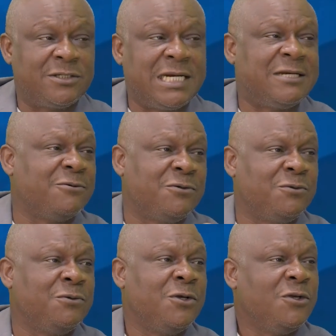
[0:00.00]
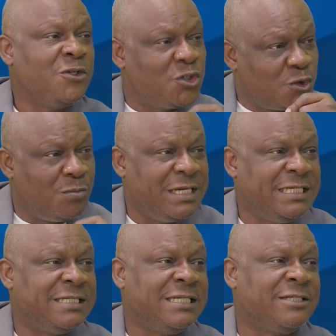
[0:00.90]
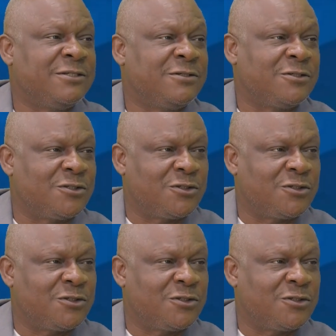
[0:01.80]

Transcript: try to do so many things